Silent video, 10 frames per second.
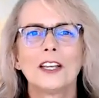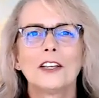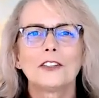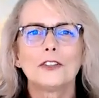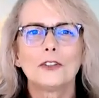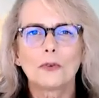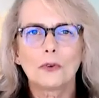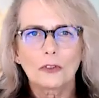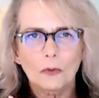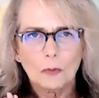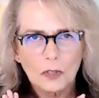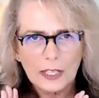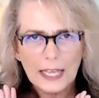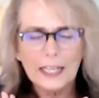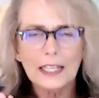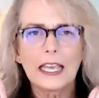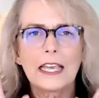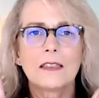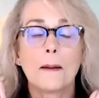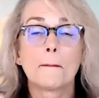you're getting in
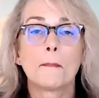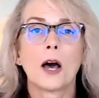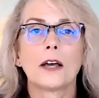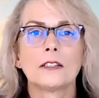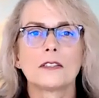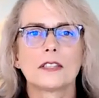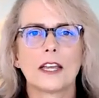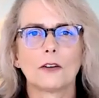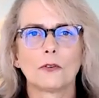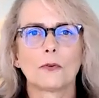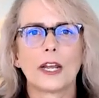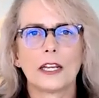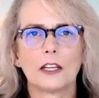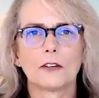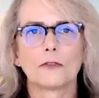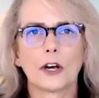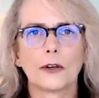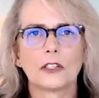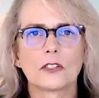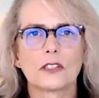the mindset already of going
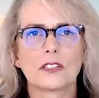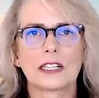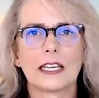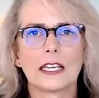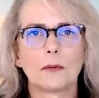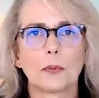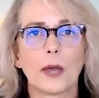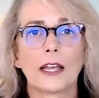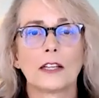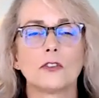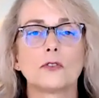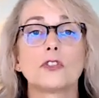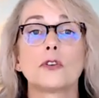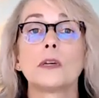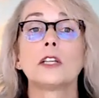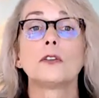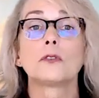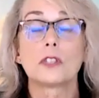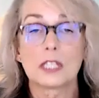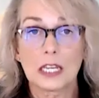to sleep, and you're doing your
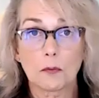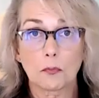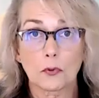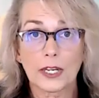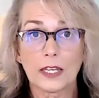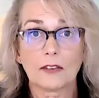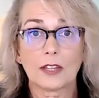deep breathing.